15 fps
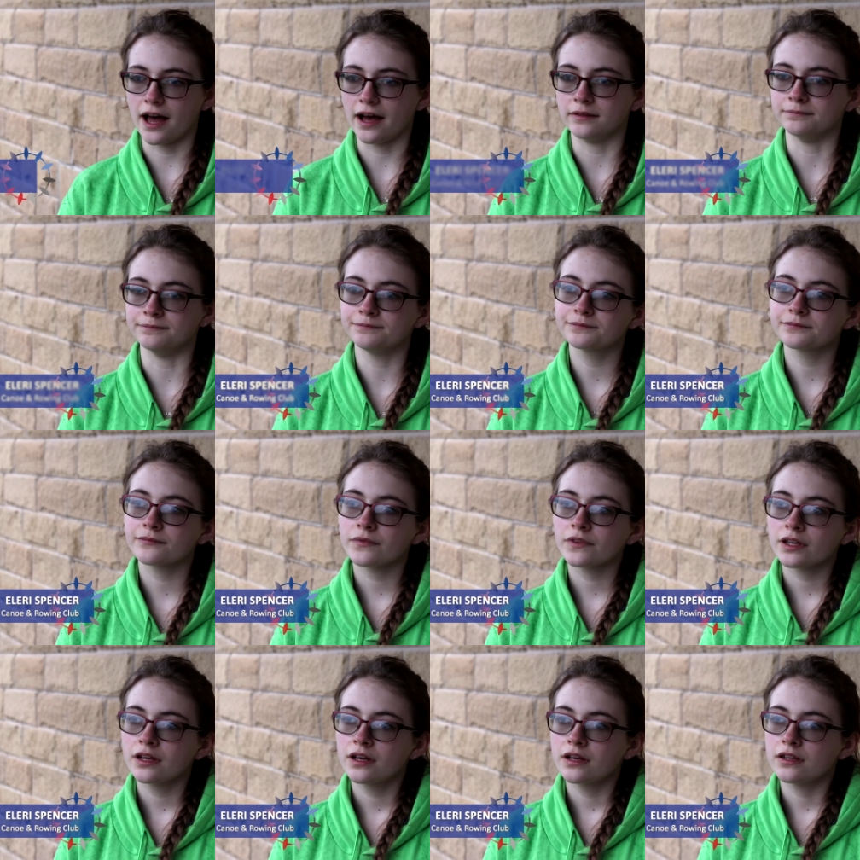Um,
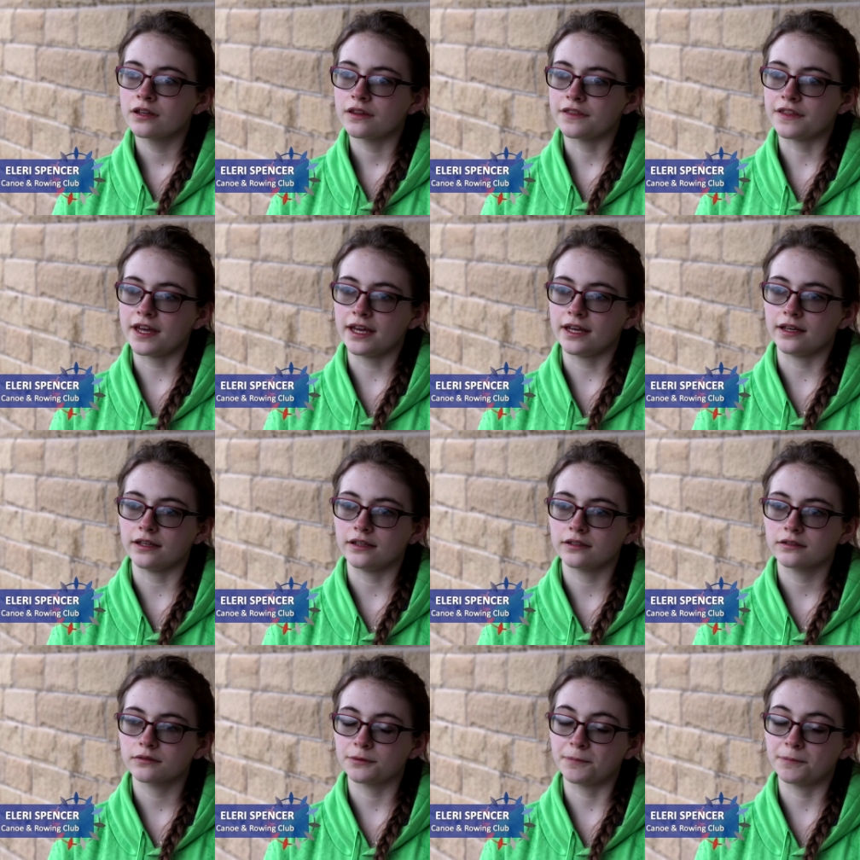the